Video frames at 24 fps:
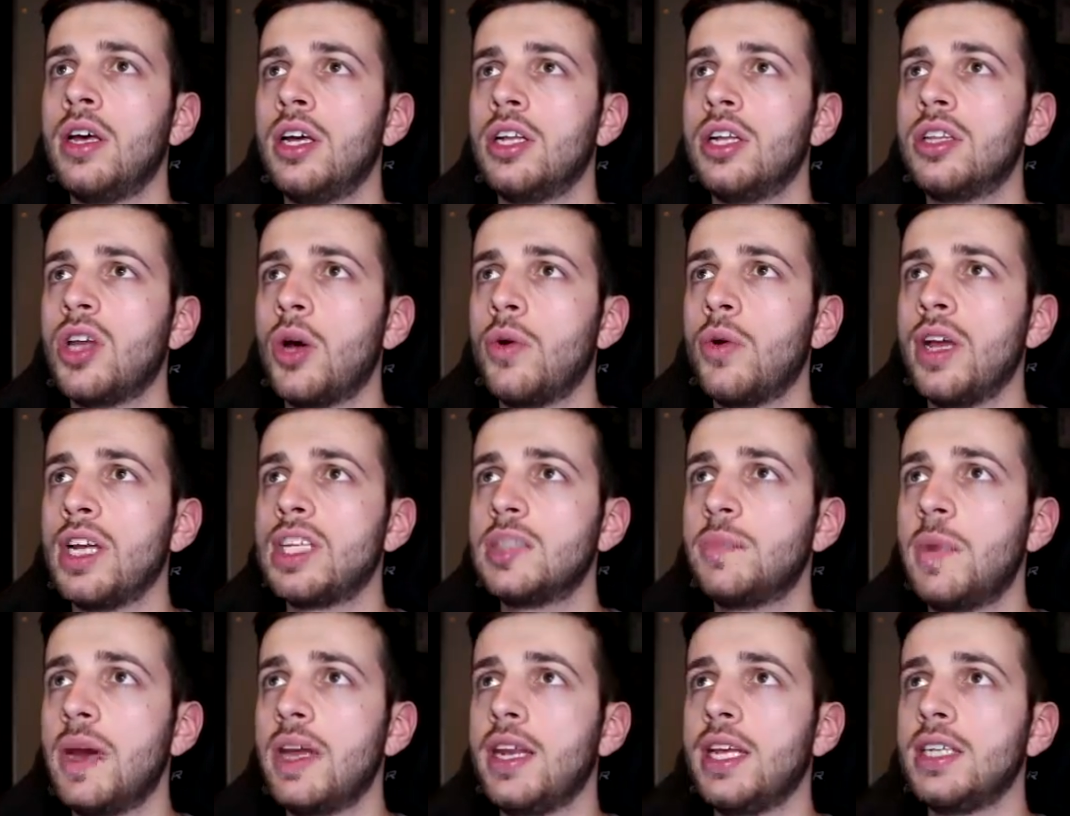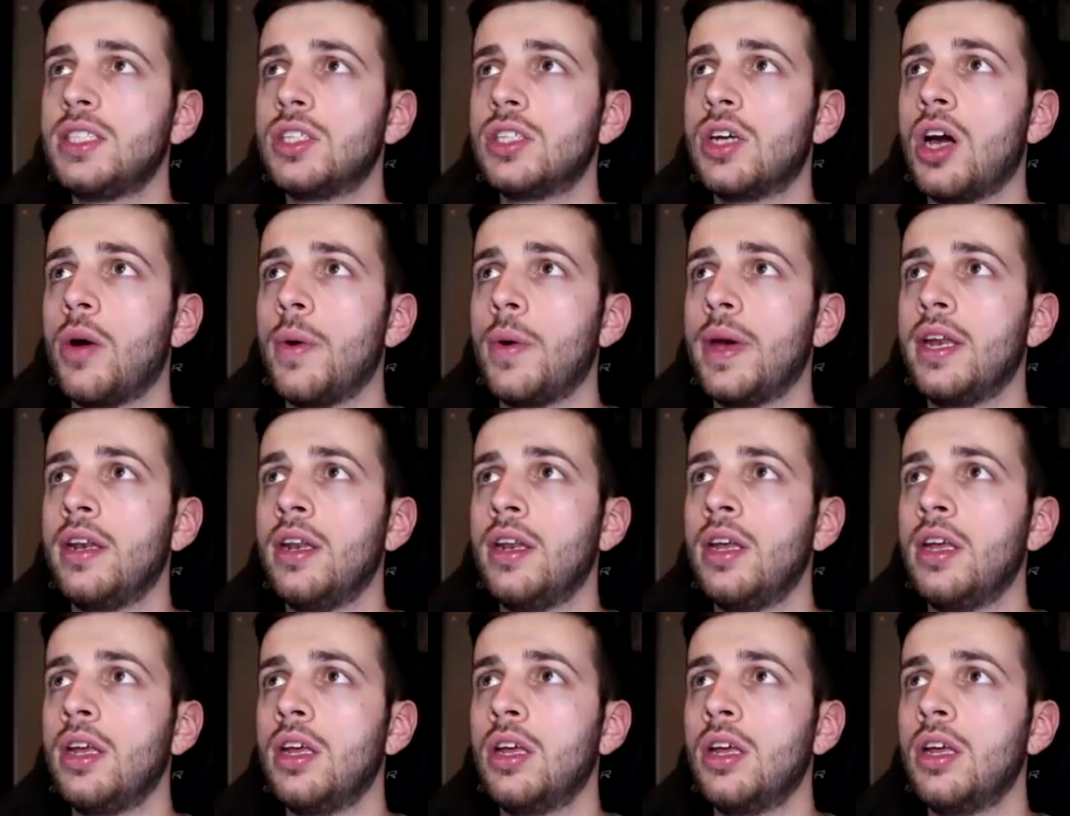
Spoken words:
Don't expect this to go in.